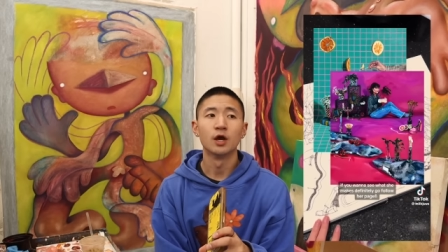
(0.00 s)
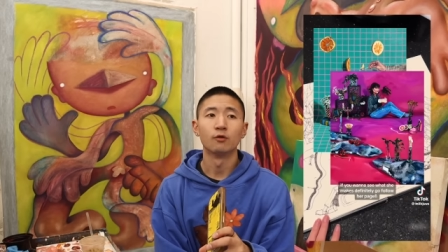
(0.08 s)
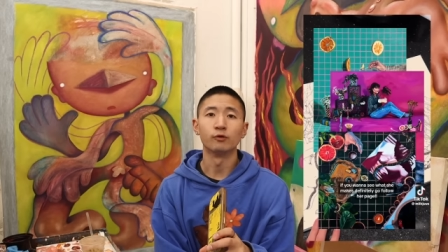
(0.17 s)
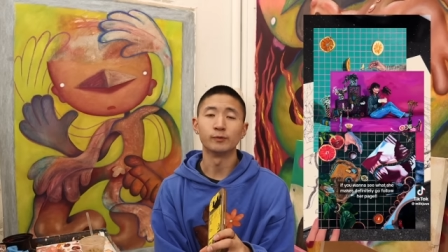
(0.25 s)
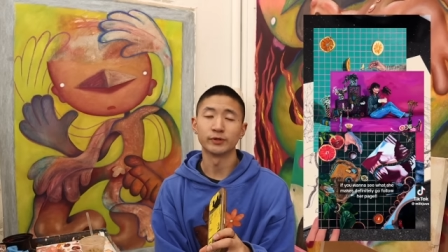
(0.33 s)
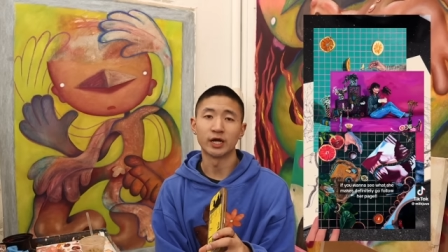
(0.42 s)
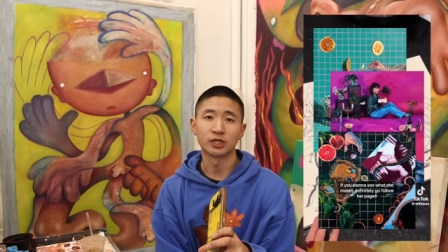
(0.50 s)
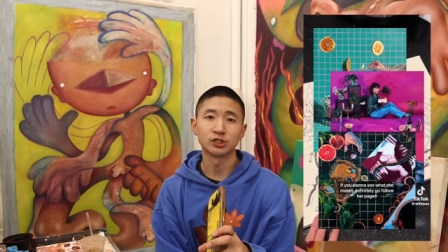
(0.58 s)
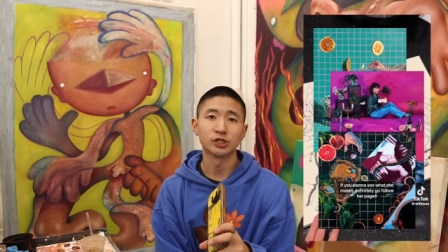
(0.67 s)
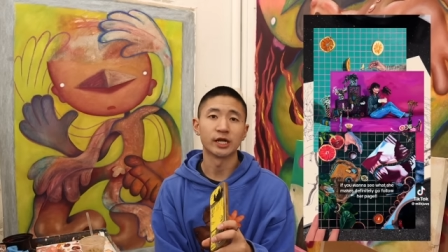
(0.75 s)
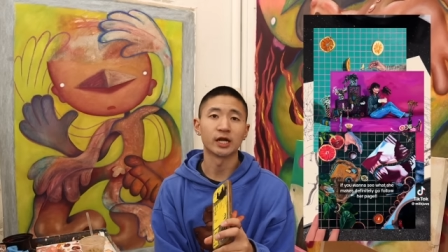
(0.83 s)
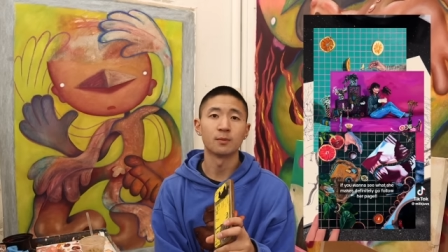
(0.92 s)

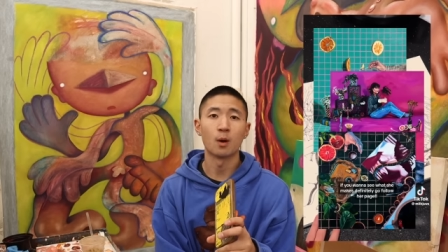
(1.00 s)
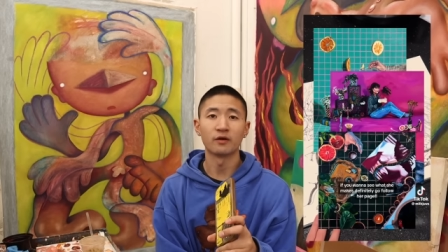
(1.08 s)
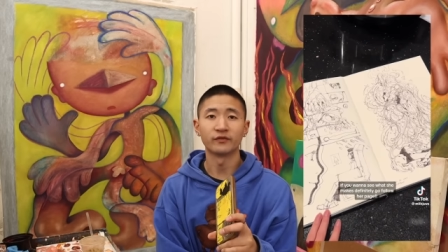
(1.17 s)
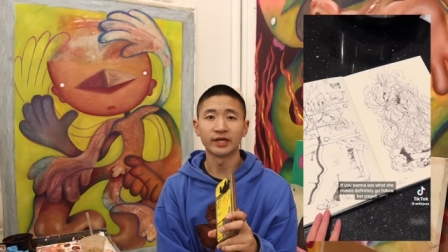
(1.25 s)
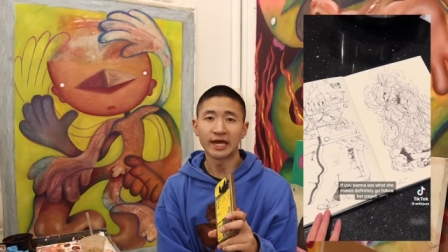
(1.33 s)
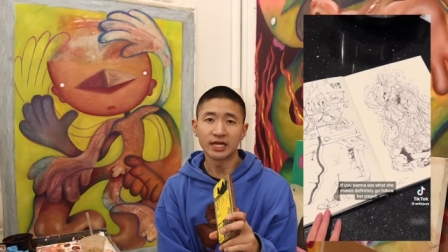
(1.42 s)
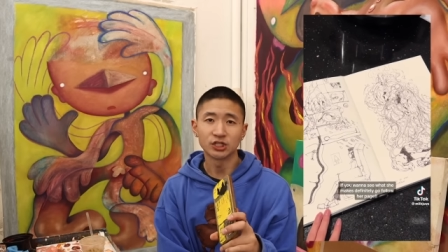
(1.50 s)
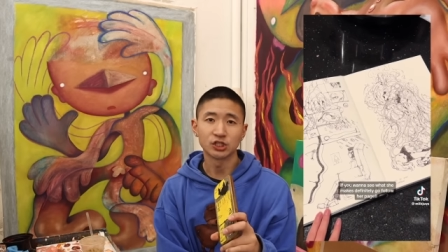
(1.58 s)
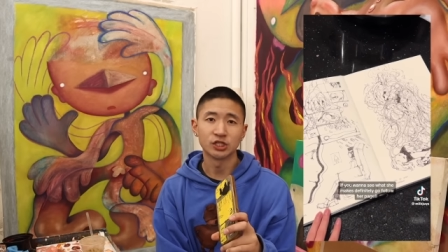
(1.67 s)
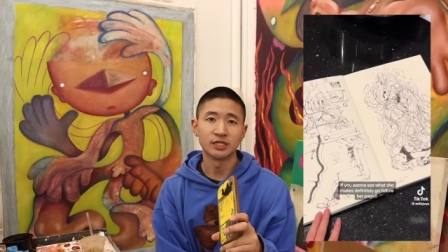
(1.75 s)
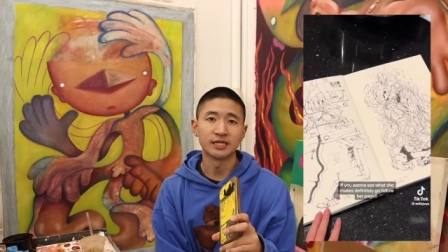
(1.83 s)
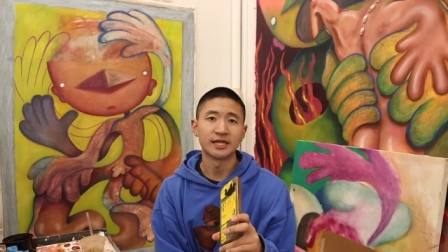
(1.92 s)
reproduction and
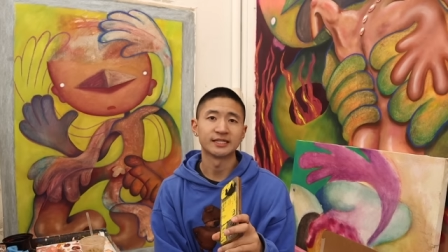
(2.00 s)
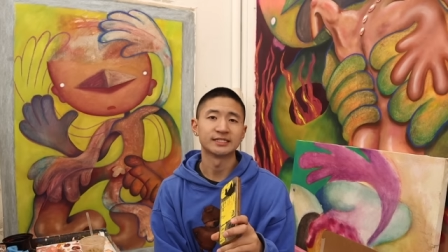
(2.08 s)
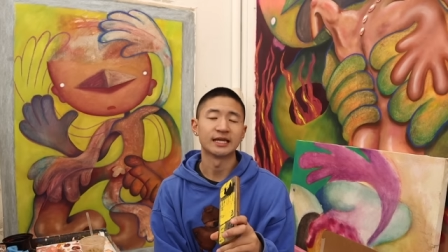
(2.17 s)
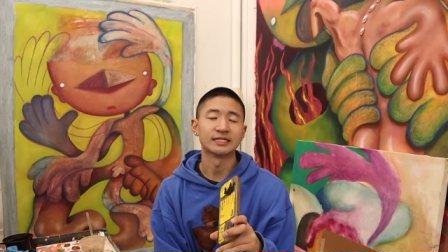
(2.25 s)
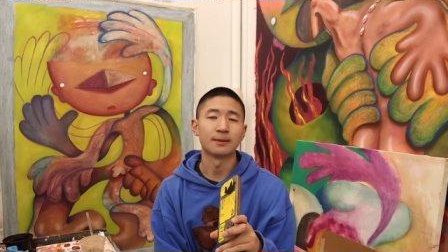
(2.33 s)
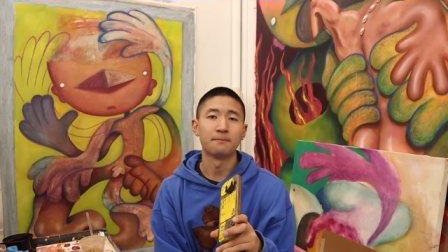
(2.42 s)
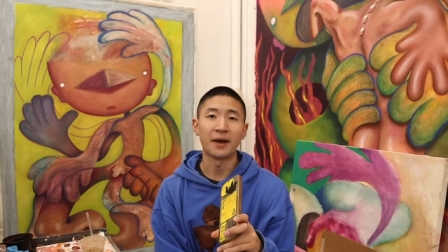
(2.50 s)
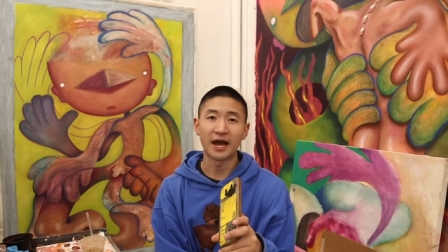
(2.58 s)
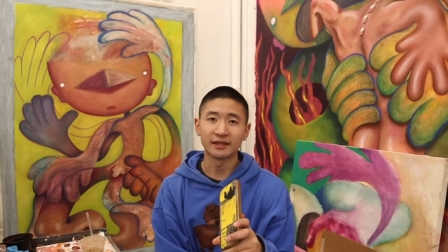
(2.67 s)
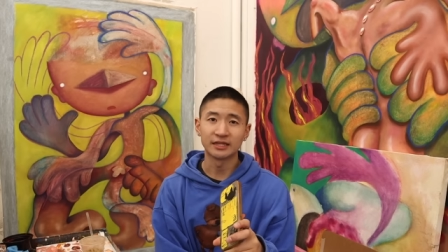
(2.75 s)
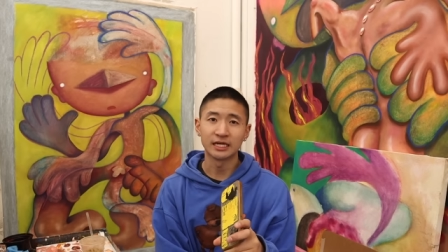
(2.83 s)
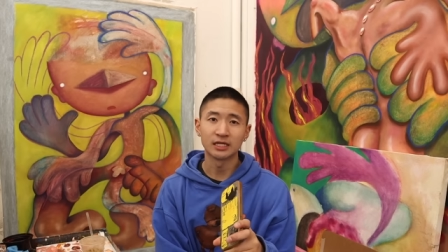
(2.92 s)
commodification and that's seen as a
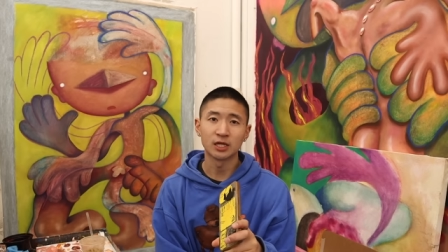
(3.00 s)
bad thing in